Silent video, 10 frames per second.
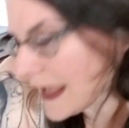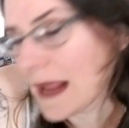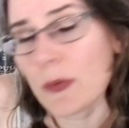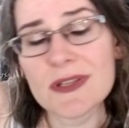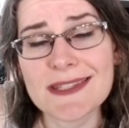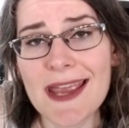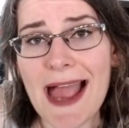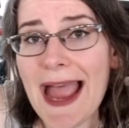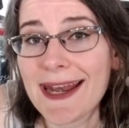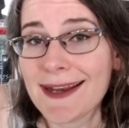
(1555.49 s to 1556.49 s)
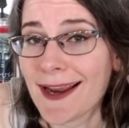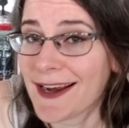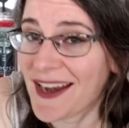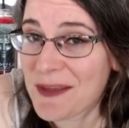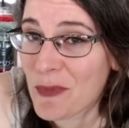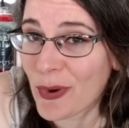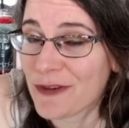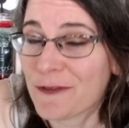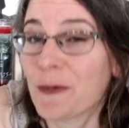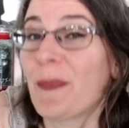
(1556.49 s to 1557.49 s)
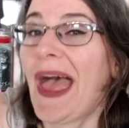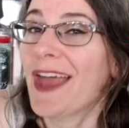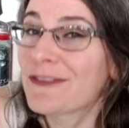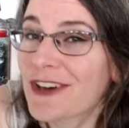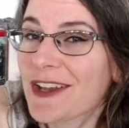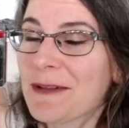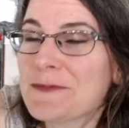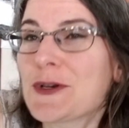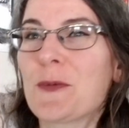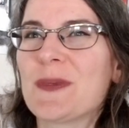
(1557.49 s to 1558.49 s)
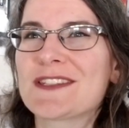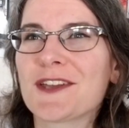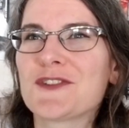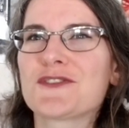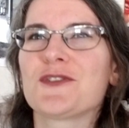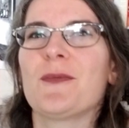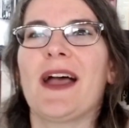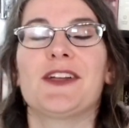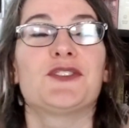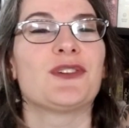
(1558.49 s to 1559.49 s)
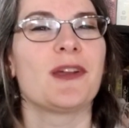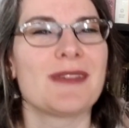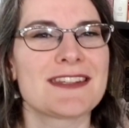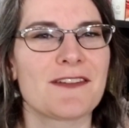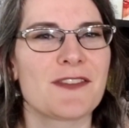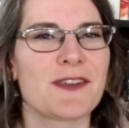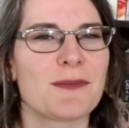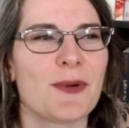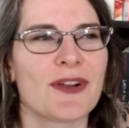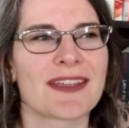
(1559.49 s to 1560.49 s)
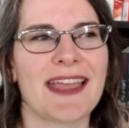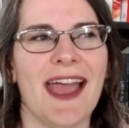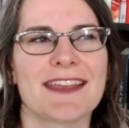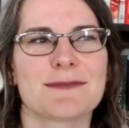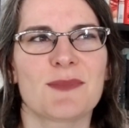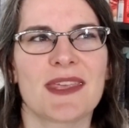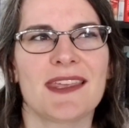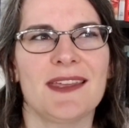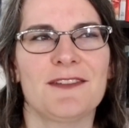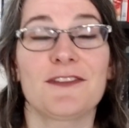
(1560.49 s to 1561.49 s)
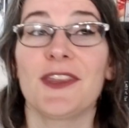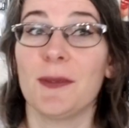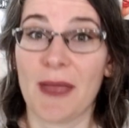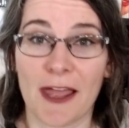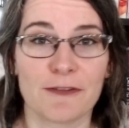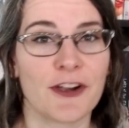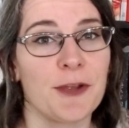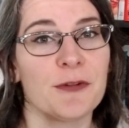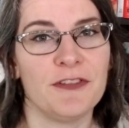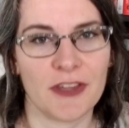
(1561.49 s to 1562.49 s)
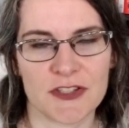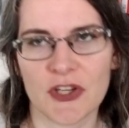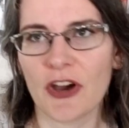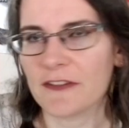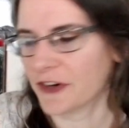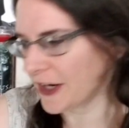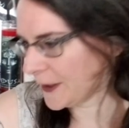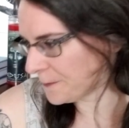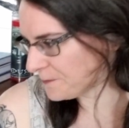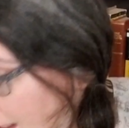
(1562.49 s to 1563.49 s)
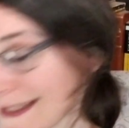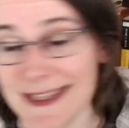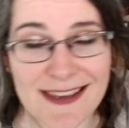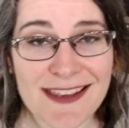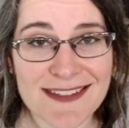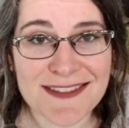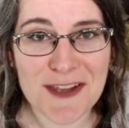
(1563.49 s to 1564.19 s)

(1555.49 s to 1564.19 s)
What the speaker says: I will say, I did not at any point feel bad for him. Don't misconstrue my enjoyment of the book as me feeling bad for him or feeling sorry for him, because he is